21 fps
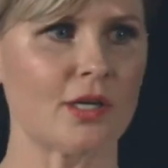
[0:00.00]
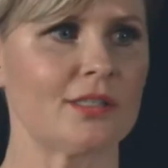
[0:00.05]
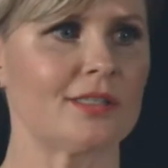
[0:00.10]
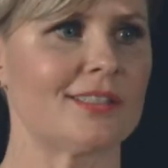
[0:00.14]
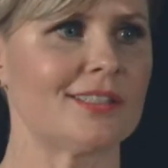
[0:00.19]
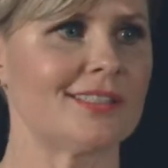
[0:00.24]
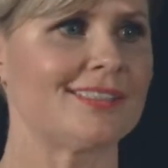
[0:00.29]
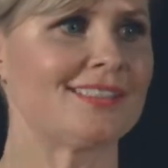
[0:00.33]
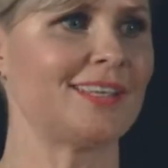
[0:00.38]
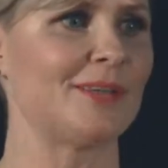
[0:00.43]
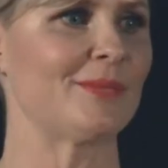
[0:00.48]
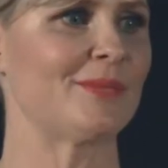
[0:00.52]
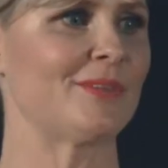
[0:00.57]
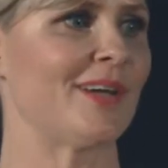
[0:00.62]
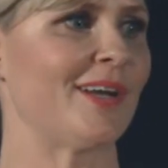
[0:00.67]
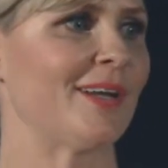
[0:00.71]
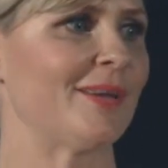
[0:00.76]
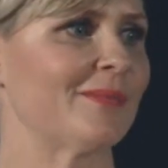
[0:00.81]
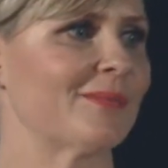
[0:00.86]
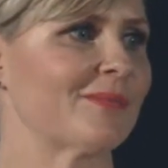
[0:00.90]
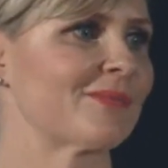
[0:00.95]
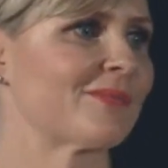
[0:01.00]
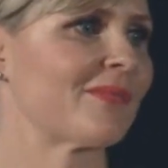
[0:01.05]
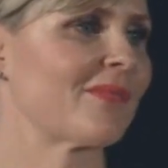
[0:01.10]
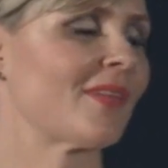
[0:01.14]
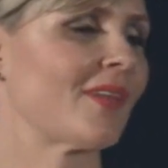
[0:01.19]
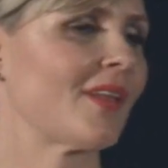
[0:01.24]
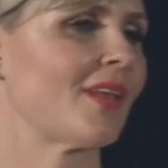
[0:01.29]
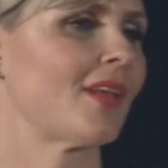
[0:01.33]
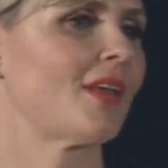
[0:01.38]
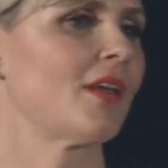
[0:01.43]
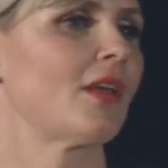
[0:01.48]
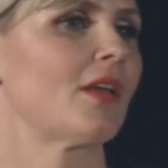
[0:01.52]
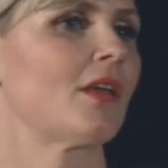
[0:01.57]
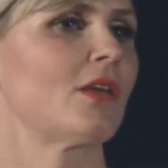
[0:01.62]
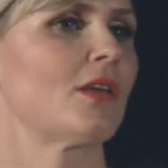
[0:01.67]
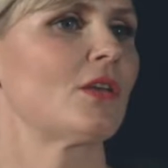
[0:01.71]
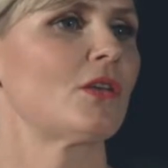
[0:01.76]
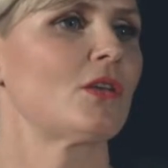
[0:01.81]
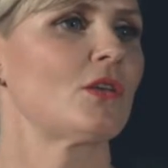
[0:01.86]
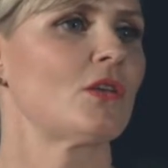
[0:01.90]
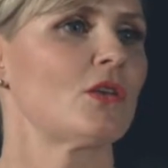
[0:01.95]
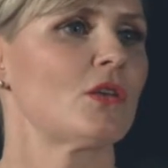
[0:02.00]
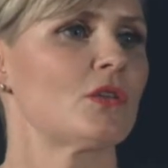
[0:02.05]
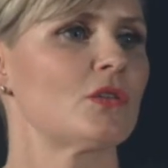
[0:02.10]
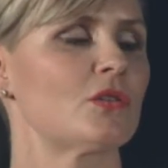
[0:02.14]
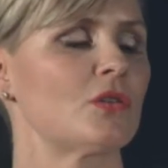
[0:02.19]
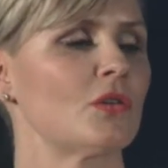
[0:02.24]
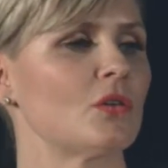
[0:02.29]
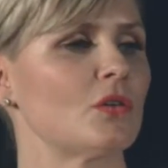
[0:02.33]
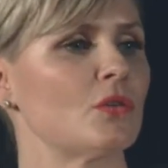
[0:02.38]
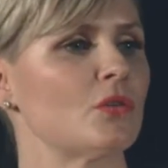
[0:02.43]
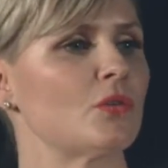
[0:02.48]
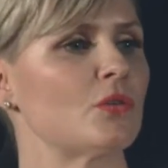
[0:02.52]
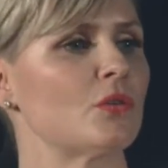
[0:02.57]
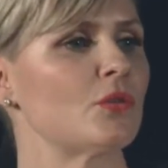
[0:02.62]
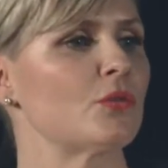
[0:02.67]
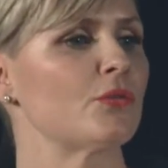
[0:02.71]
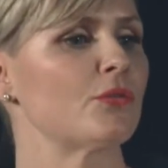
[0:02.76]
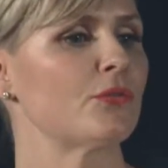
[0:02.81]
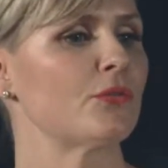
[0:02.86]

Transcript: all at the same time. So,